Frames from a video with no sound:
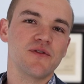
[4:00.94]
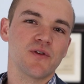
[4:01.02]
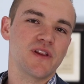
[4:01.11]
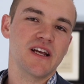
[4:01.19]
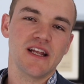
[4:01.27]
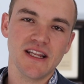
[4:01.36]
you're
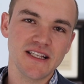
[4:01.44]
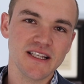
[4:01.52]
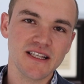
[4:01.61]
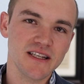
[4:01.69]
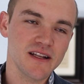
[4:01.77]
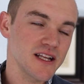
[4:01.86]
thinking this
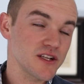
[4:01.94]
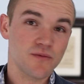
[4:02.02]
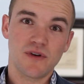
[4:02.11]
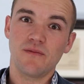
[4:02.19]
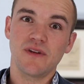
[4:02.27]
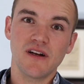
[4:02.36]
is silly, it's
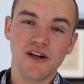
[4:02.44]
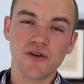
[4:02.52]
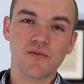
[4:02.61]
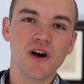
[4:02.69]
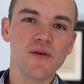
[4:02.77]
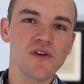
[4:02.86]
probably not your
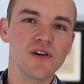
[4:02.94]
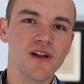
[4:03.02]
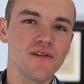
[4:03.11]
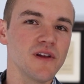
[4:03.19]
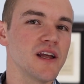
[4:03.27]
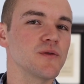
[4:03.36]
primary
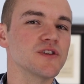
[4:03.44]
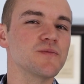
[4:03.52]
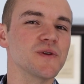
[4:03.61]
love language,